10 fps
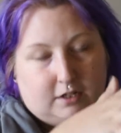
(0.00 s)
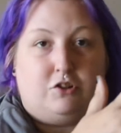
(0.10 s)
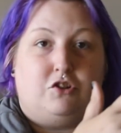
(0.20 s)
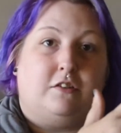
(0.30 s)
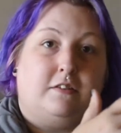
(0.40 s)

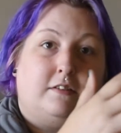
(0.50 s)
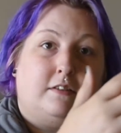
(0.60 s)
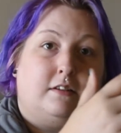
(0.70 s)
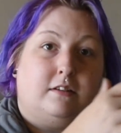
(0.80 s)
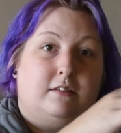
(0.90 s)

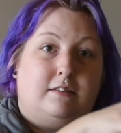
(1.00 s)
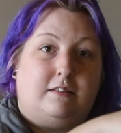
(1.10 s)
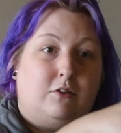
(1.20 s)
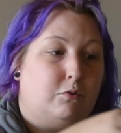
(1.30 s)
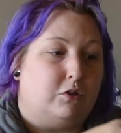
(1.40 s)
just
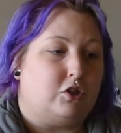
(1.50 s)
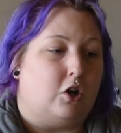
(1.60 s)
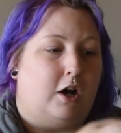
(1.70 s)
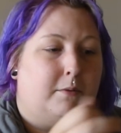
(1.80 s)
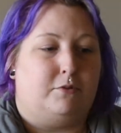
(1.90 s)
sewed the
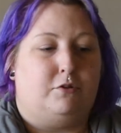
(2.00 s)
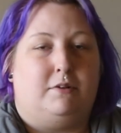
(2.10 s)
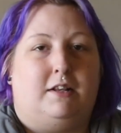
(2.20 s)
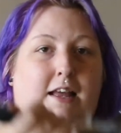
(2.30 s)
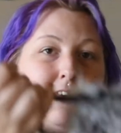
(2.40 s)
top to an
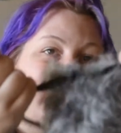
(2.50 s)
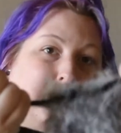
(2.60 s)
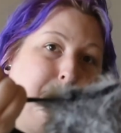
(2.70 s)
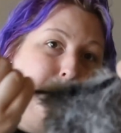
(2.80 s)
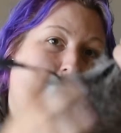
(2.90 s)
elastic
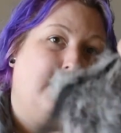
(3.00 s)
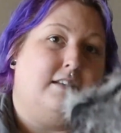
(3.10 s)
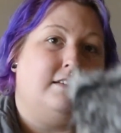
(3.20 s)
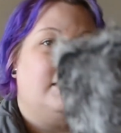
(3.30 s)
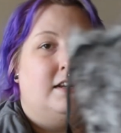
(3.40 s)

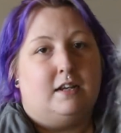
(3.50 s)
band.